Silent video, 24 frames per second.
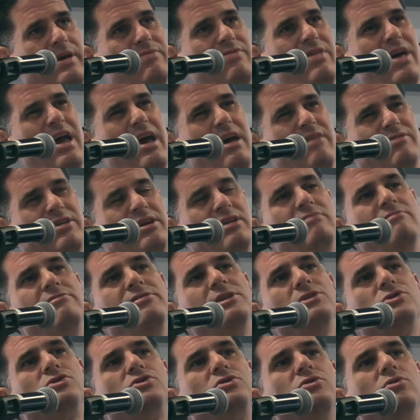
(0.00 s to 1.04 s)
And they have
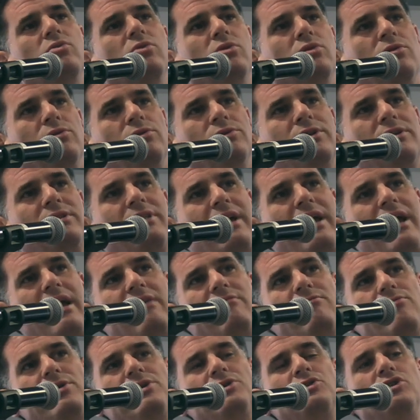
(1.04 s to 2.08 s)
convinced the world that they
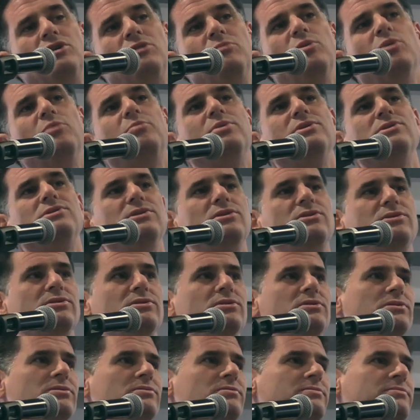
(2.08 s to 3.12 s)
have reasonable
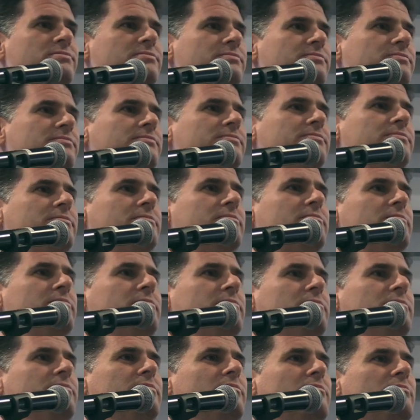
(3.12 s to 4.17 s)
positions.
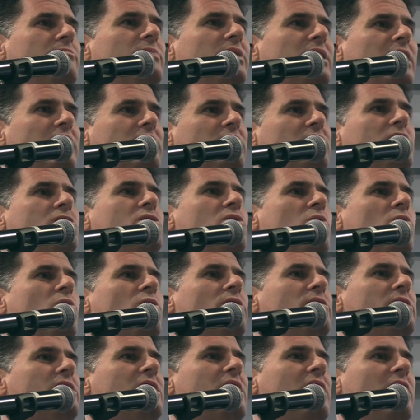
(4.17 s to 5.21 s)
But at the
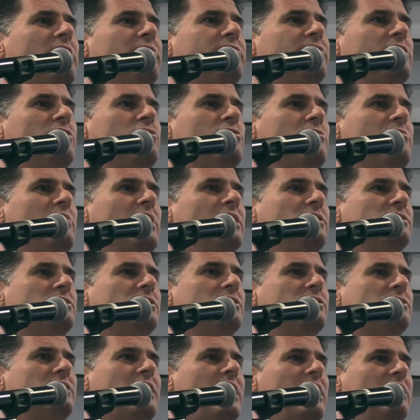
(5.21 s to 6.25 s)
core, the conflict
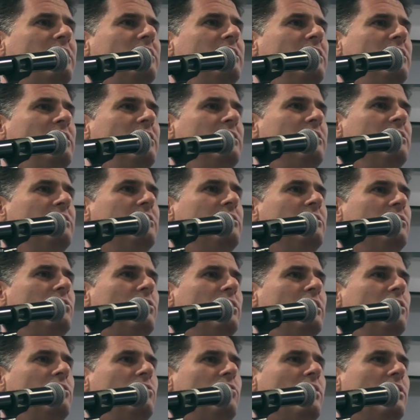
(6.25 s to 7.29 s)
remains exactly
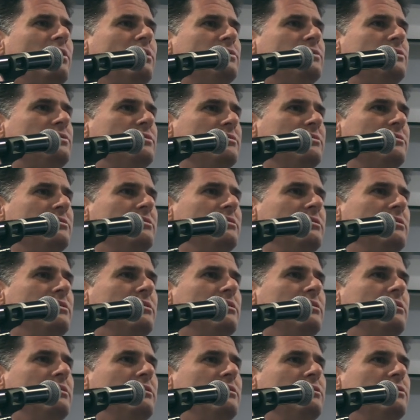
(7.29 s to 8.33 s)
what it was
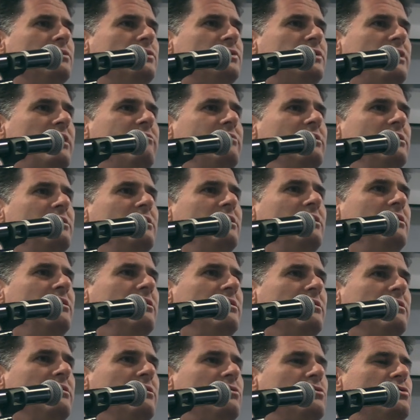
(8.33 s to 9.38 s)

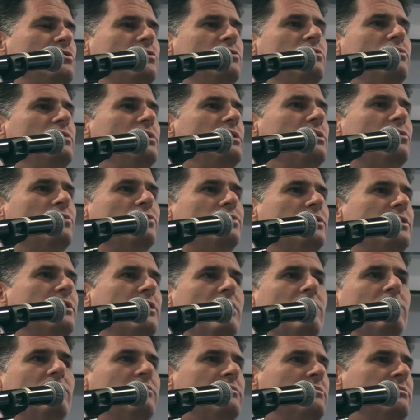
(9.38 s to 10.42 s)
72 years
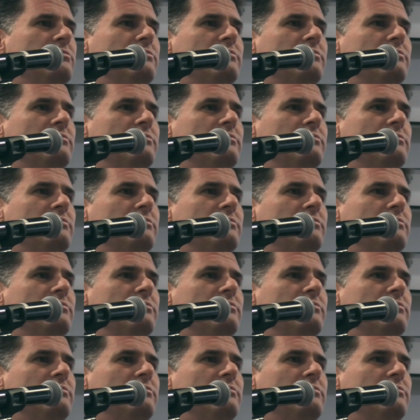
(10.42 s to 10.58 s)
ago.